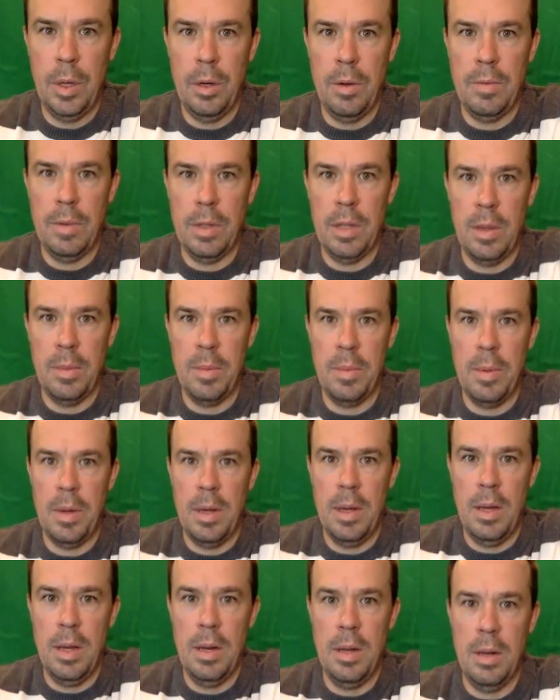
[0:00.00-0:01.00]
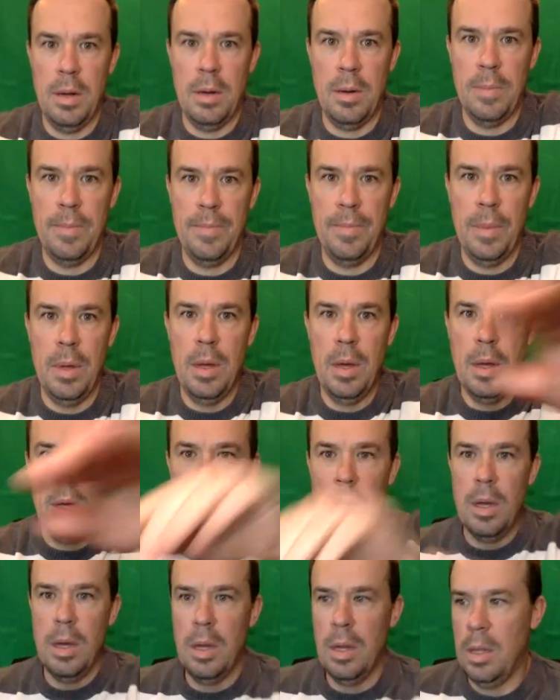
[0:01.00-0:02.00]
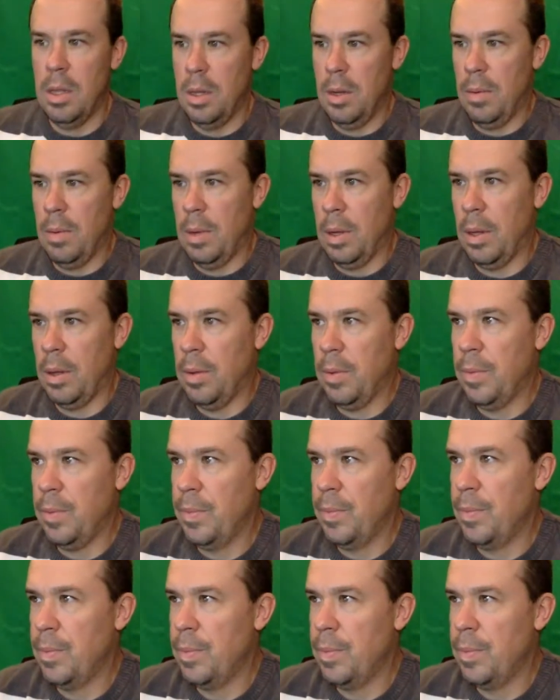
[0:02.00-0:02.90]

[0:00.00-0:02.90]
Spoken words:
Off the top of my head here. There we go.